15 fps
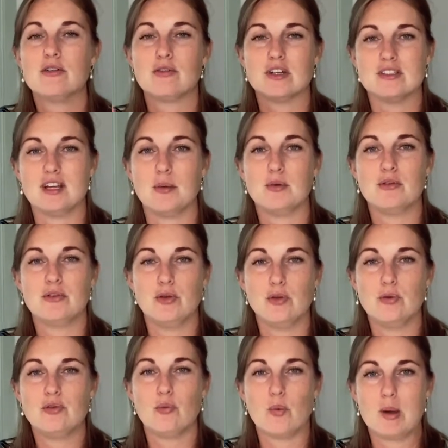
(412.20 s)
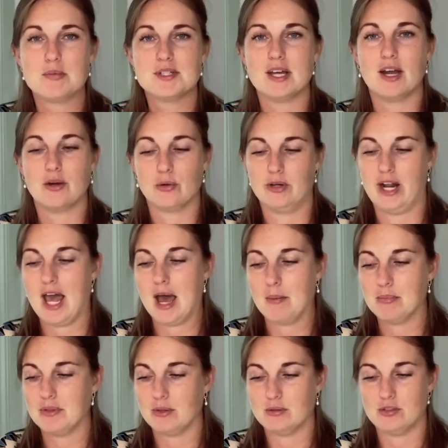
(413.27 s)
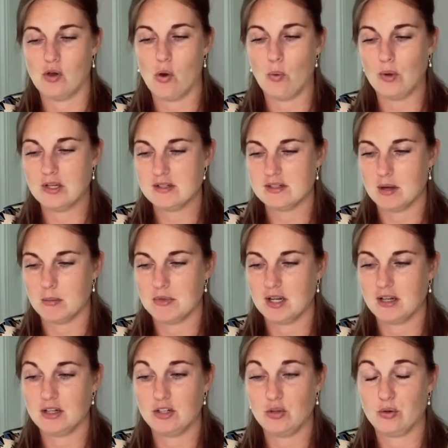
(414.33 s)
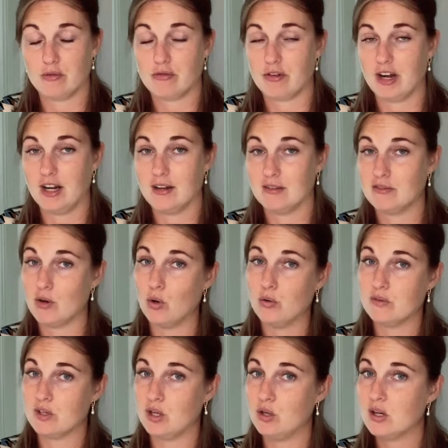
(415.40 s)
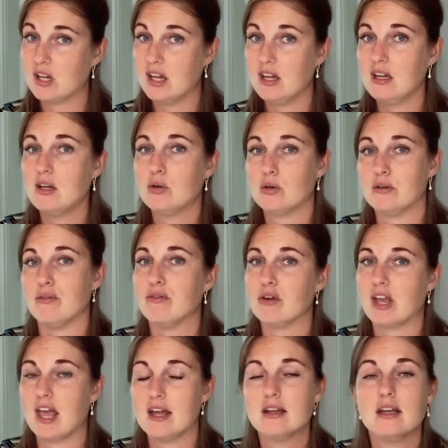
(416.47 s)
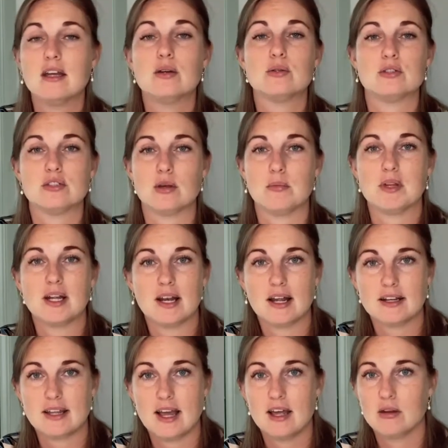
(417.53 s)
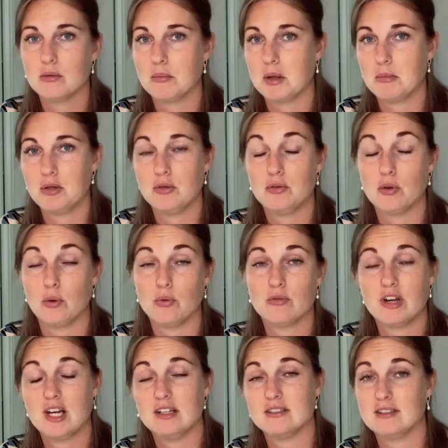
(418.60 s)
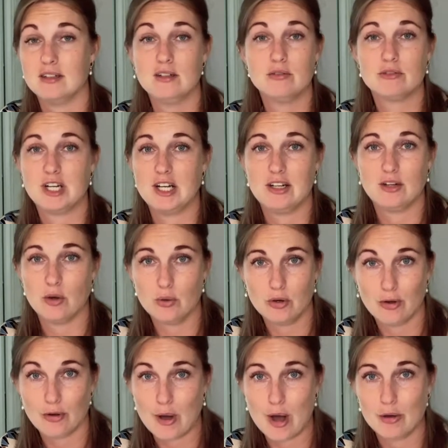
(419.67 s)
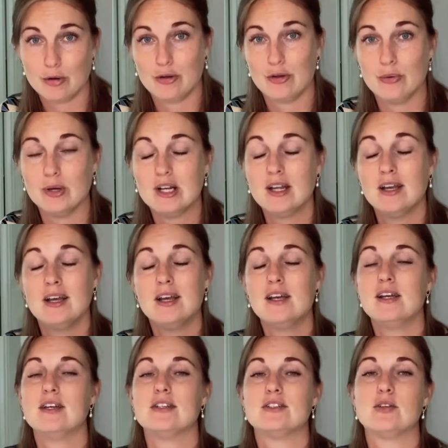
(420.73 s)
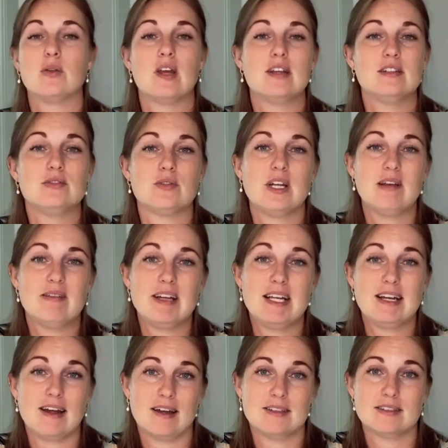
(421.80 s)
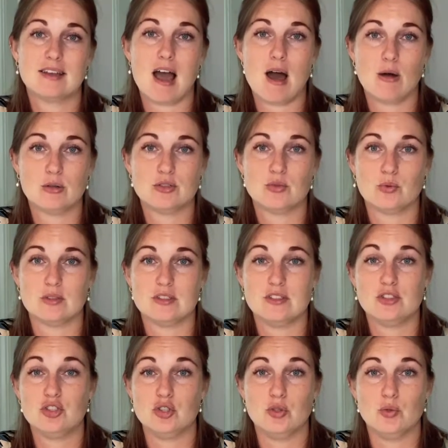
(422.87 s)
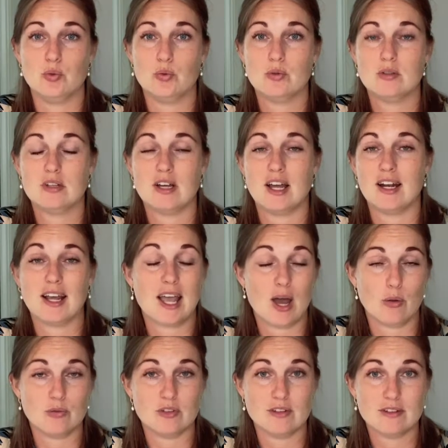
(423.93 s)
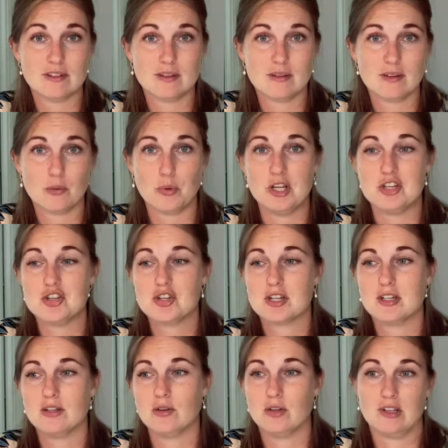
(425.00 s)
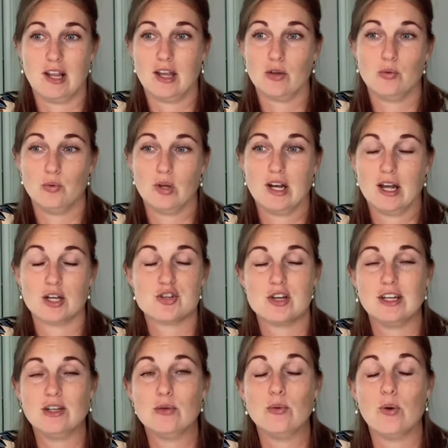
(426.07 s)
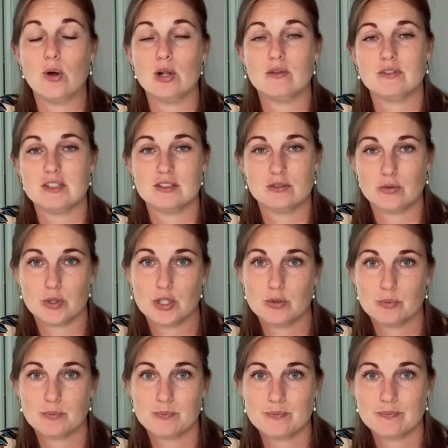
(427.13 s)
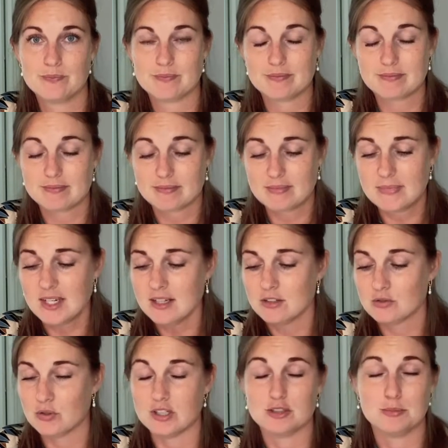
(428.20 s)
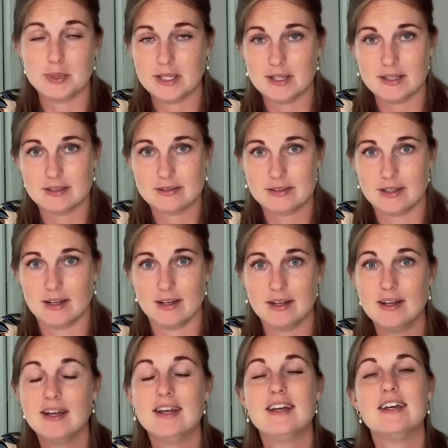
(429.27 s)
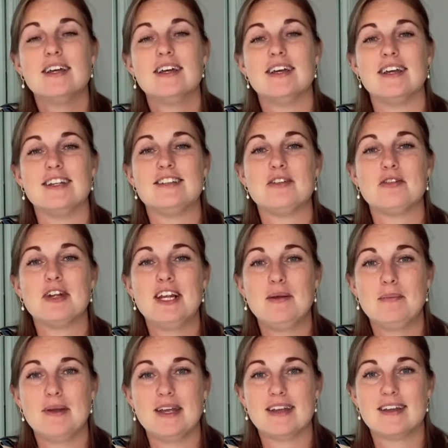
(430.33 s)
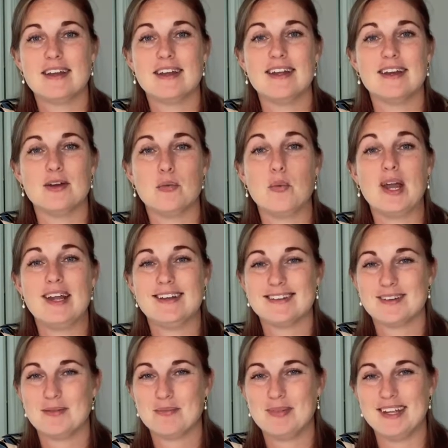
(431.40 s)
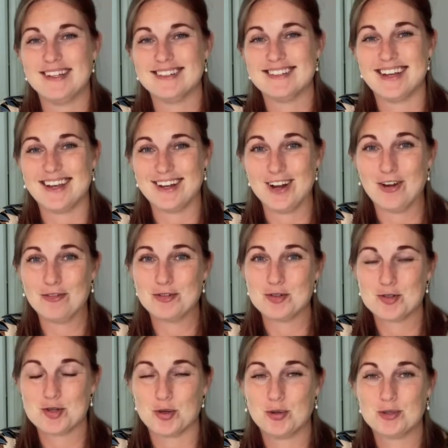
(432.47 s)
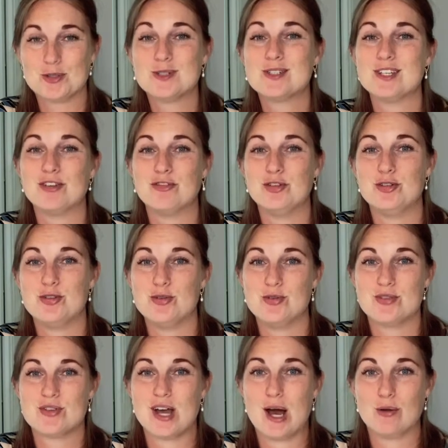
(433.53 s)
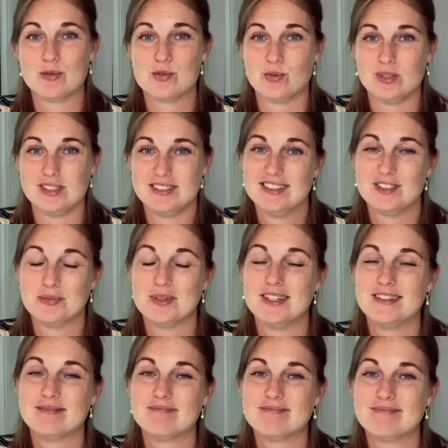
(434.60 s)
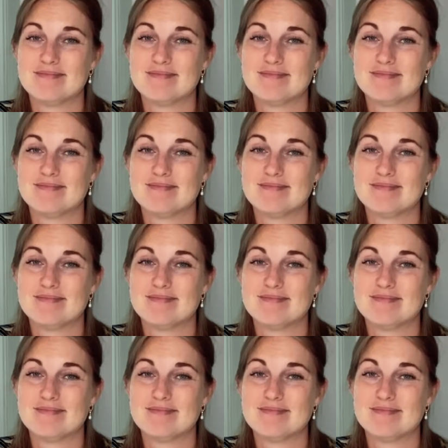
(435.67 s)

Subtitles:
for example, if you use a website or an app, there's always something that you're afraid of overlooking or forgetting or something like that, or maybe you still really don't how to do it. So then it's really, really nice to outsource it to an accountant, who can actually do all of this for you. Trust me, it's a really big weight being taken off your shoulders if you choose to outsource this one.